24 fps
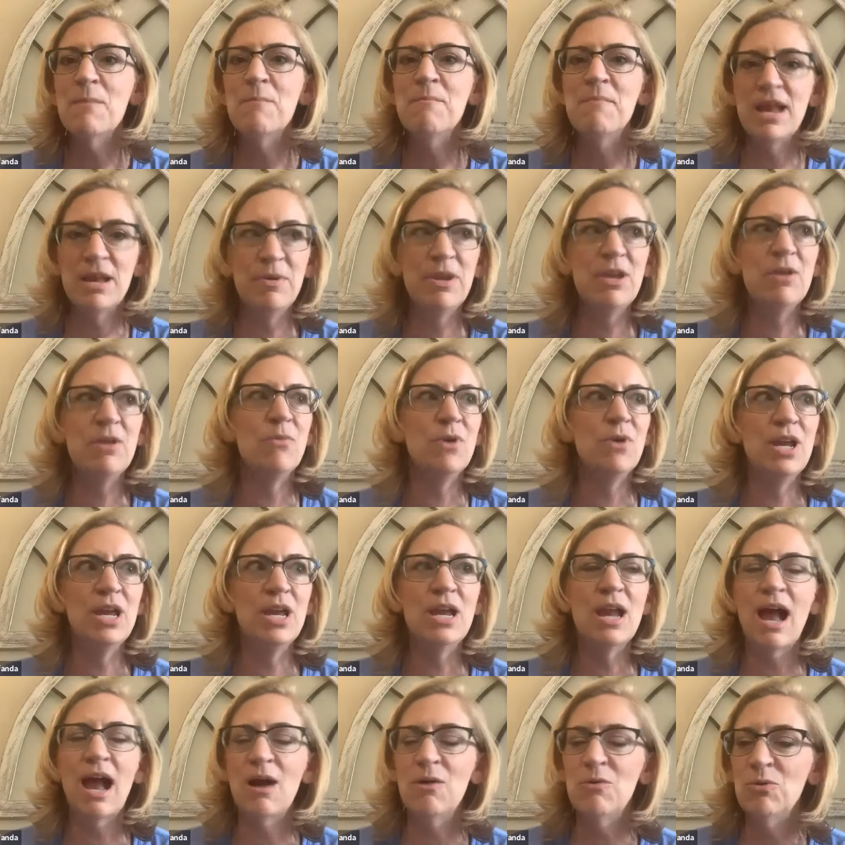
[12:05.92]
Maybe
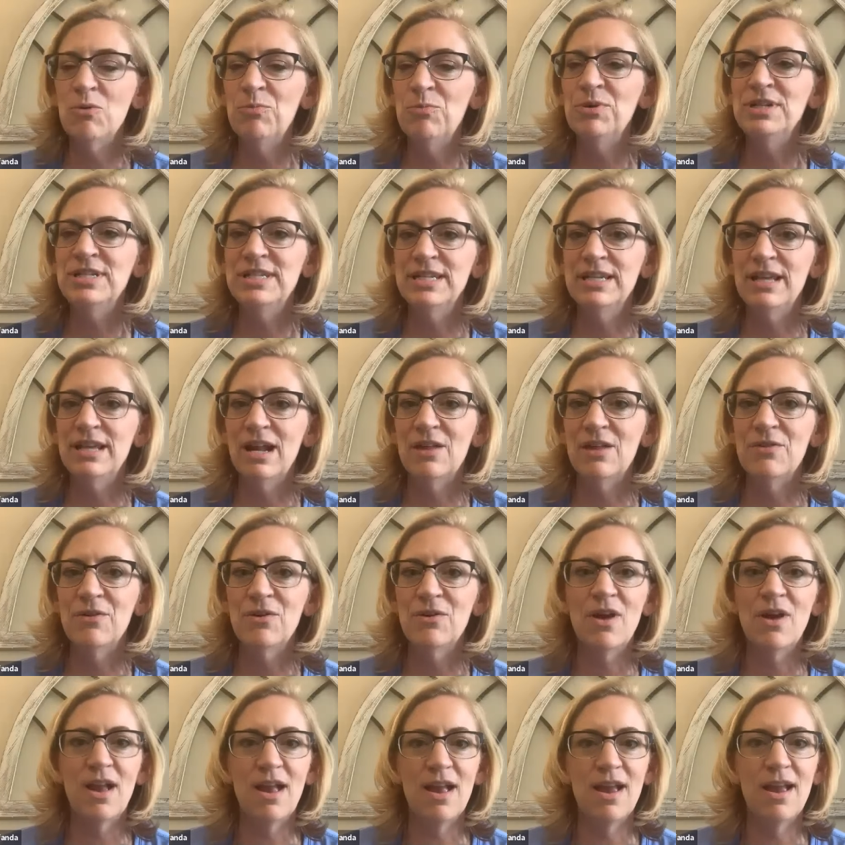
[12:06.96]
we, I will put
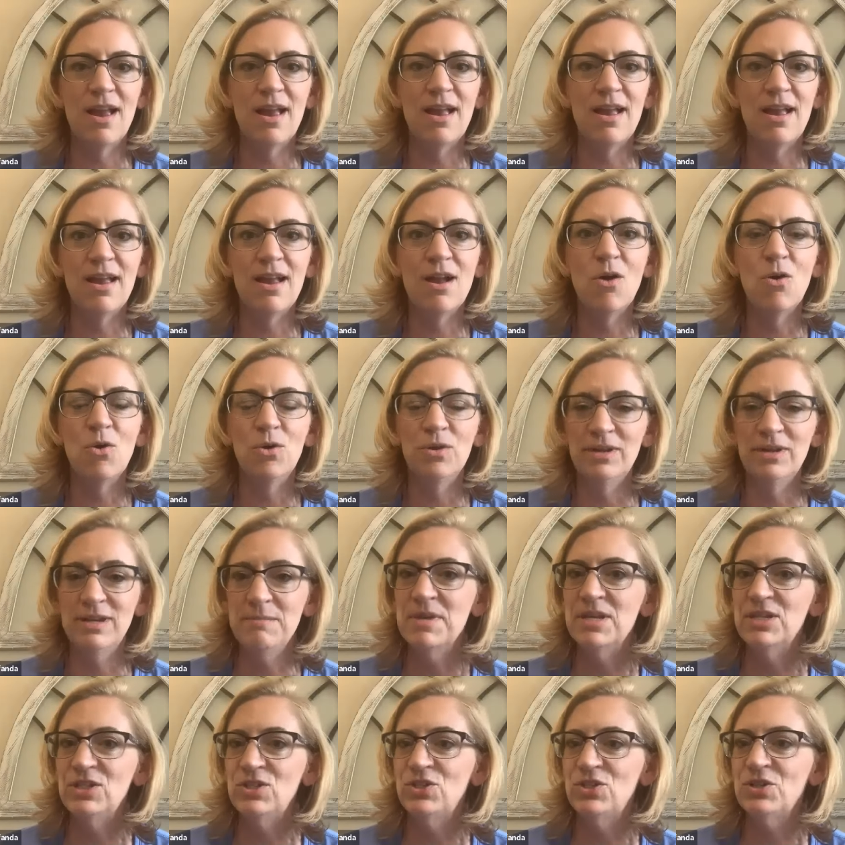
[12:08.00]
together a Holy
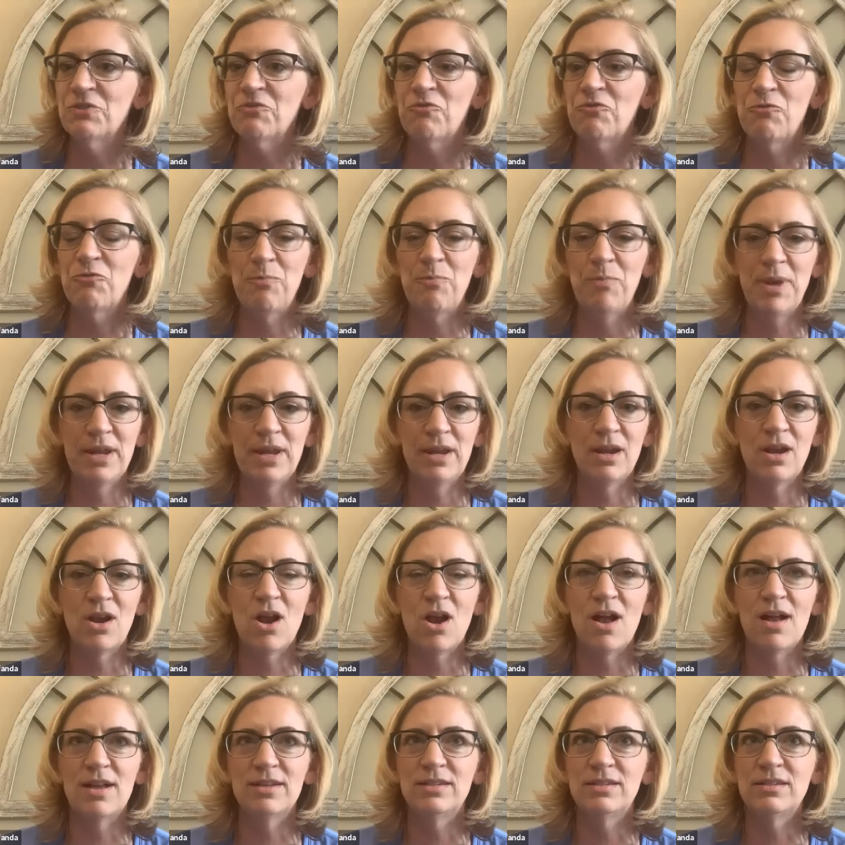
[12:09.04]
Mischief
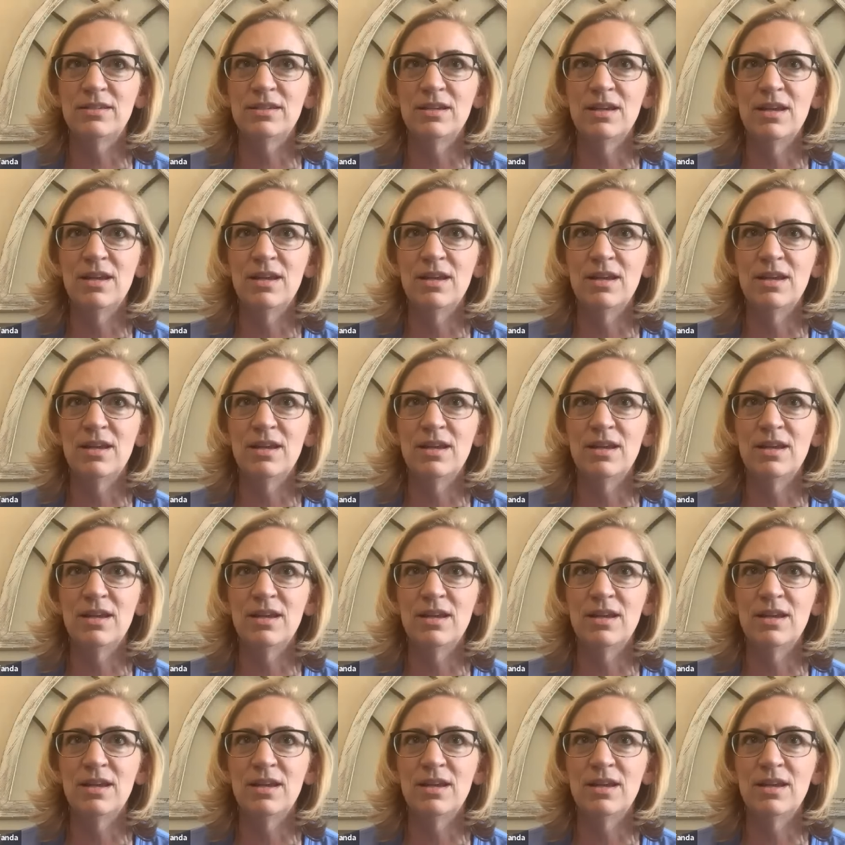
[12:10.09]
Pentecost.